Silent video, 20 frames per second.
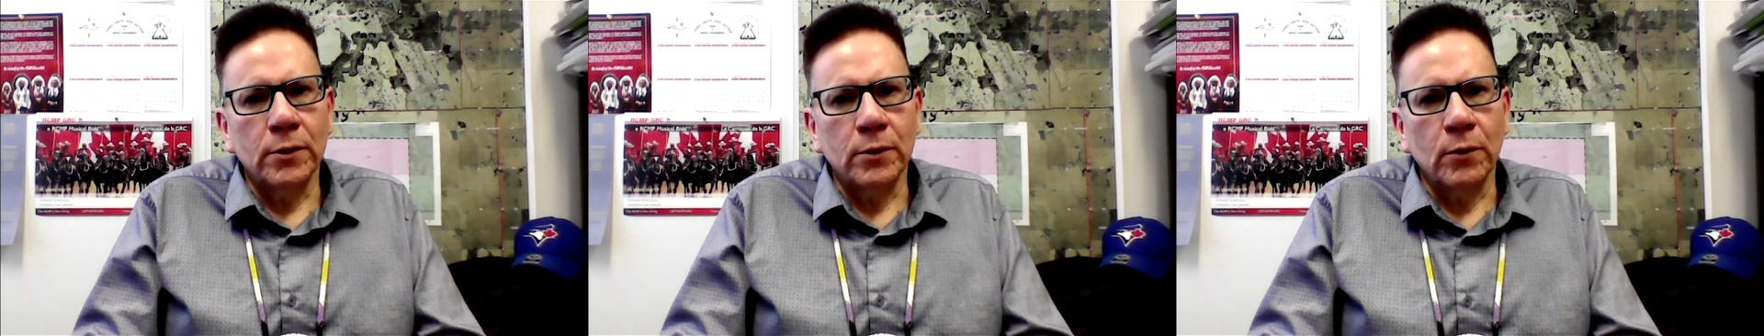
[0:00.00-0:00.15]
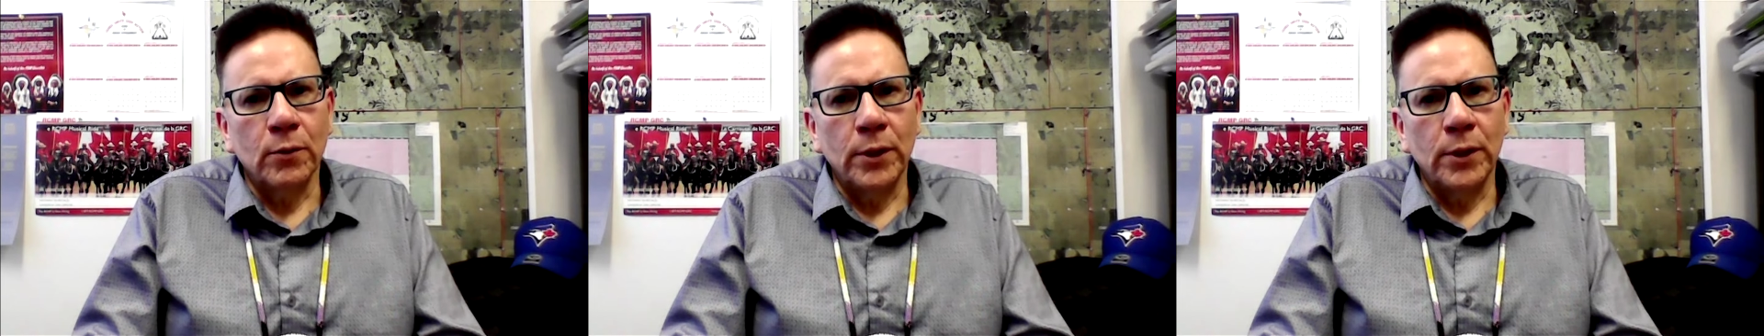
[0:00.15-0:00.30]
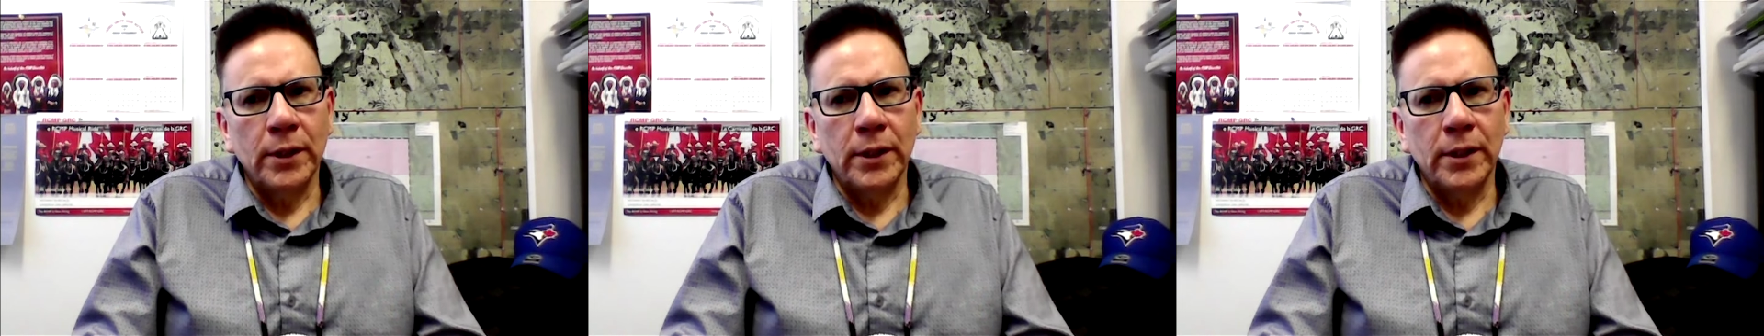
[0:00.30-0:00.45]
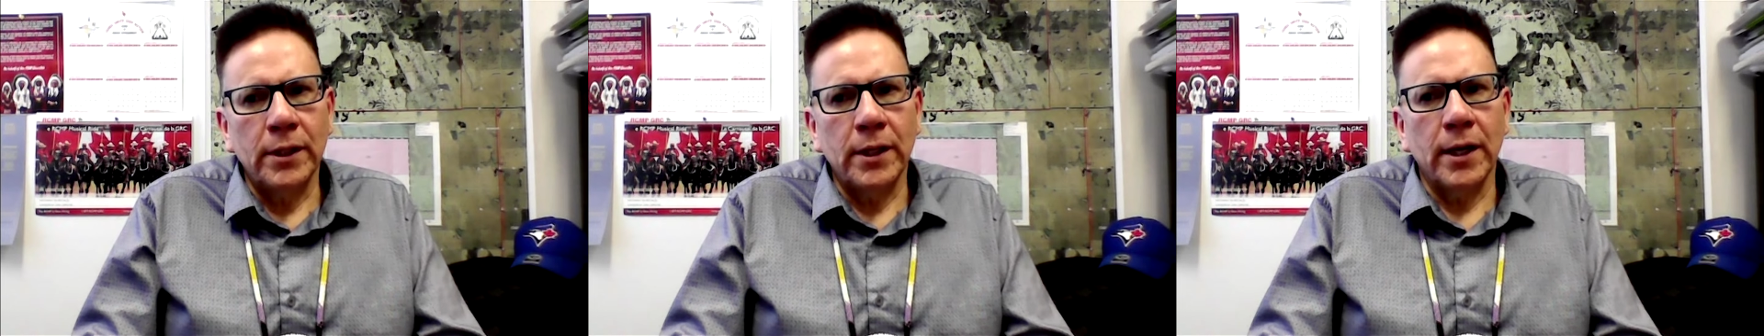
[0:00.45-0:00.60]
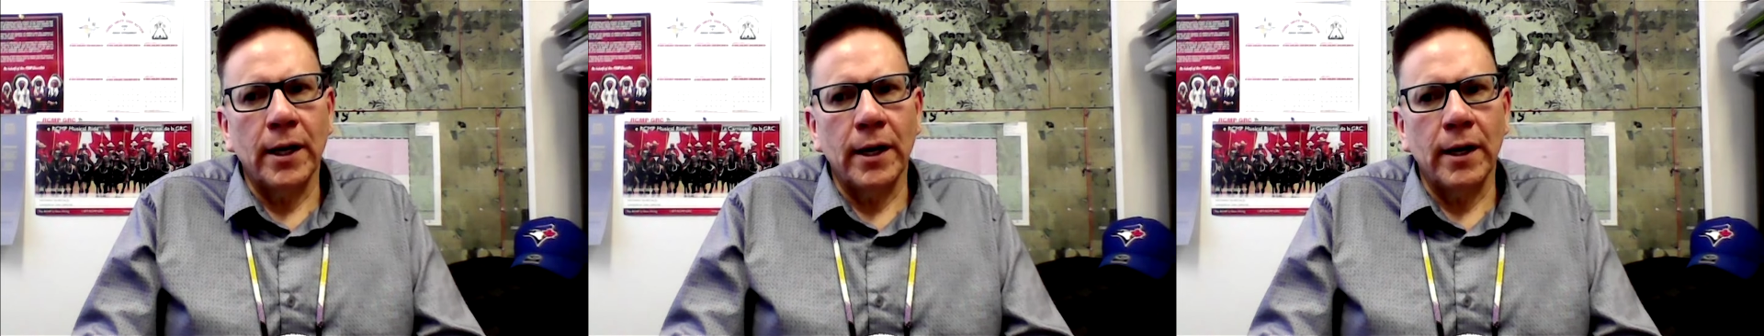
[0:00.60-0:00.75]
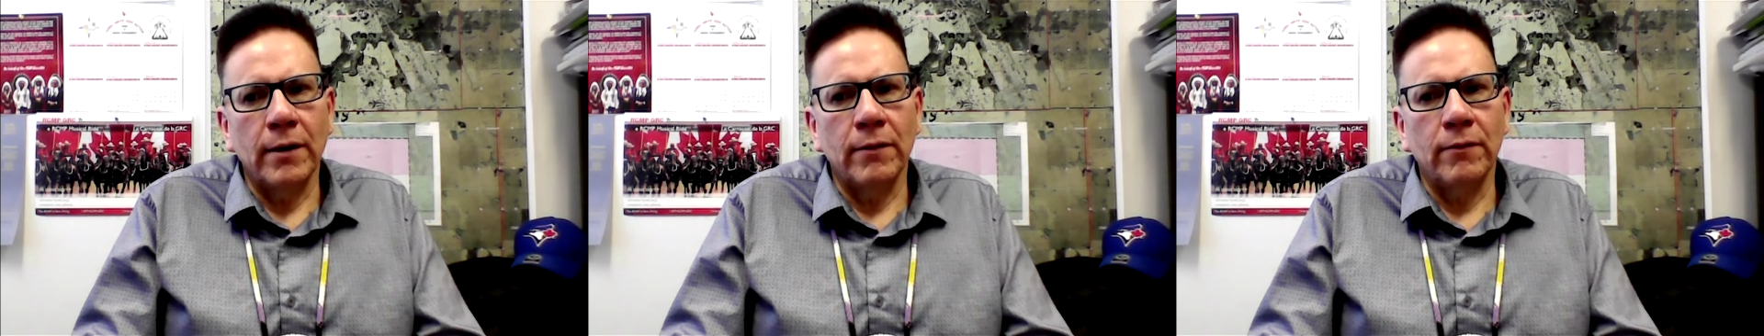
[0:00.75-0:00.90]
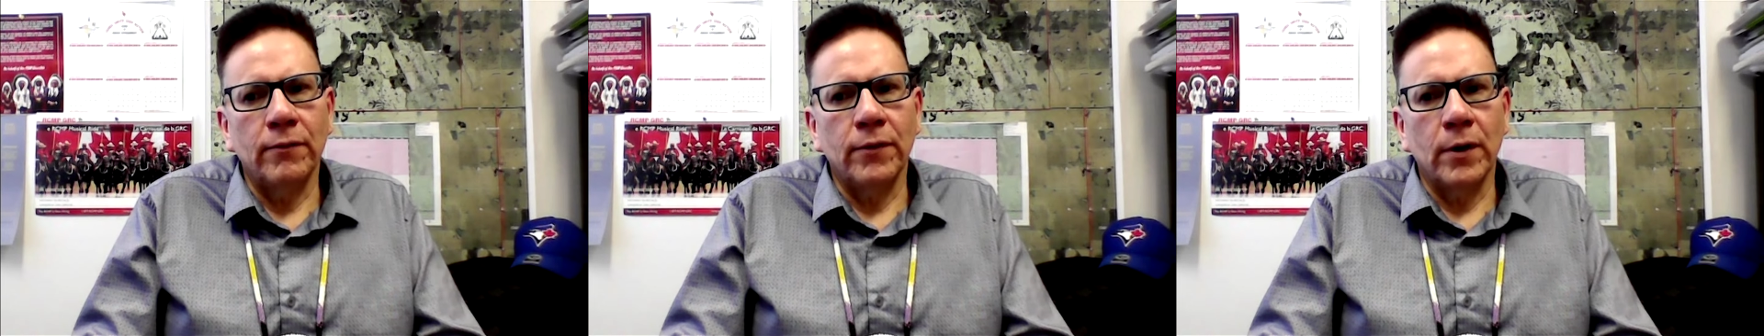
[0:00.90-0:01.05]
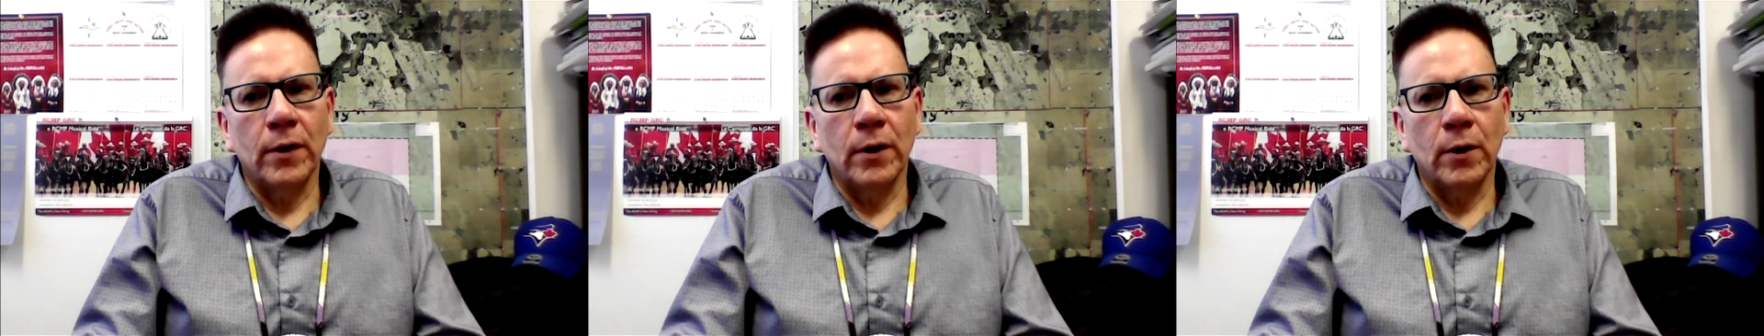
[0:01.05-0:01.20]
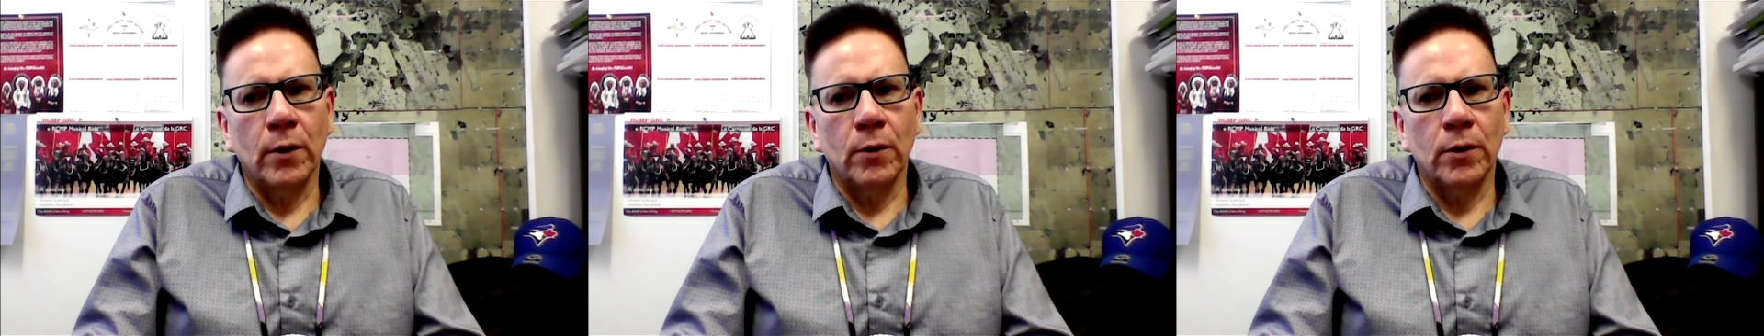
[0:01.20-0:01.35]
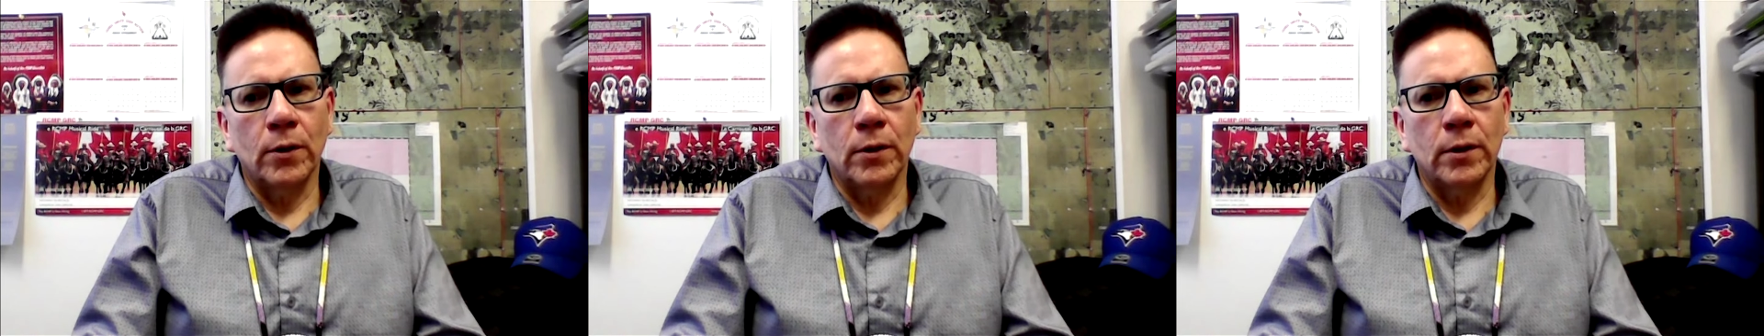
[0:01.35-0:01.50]
you know, we need to have
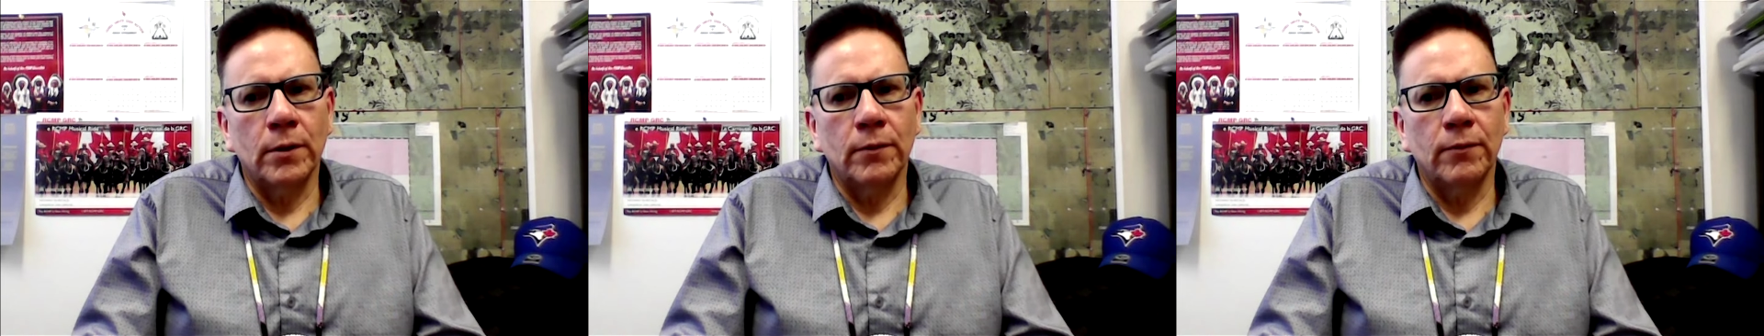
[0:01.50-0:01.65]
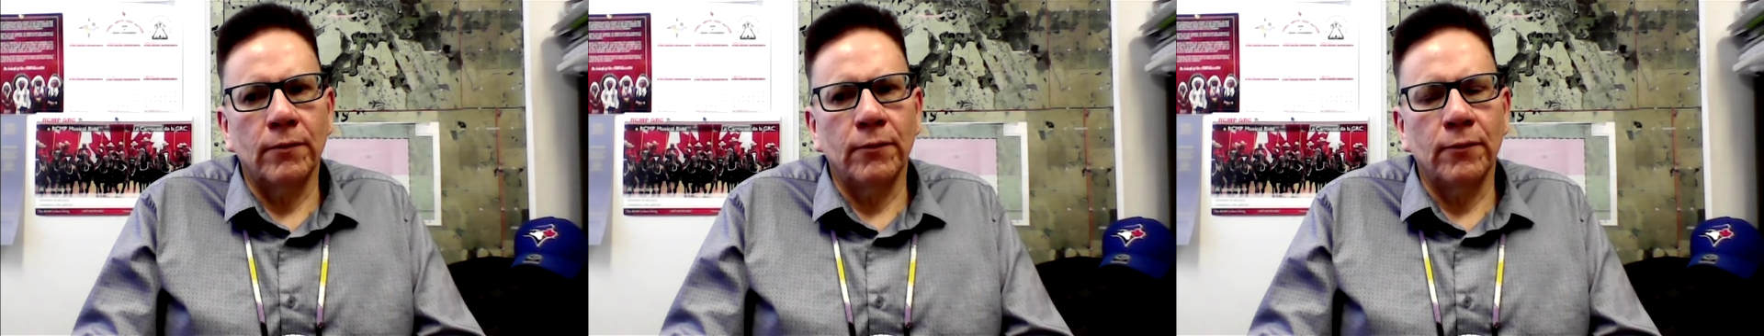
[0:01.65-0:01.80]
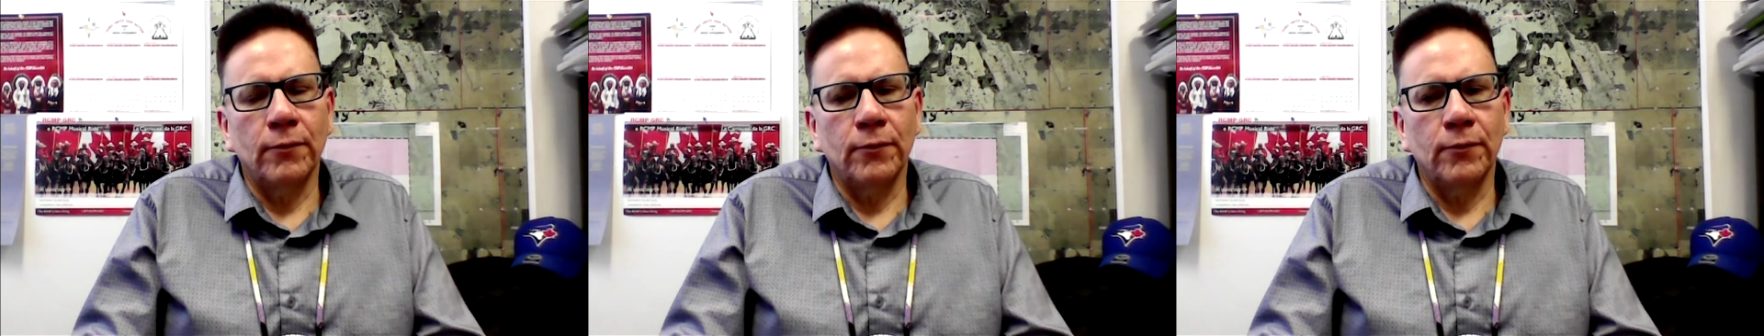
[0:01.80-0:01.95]
our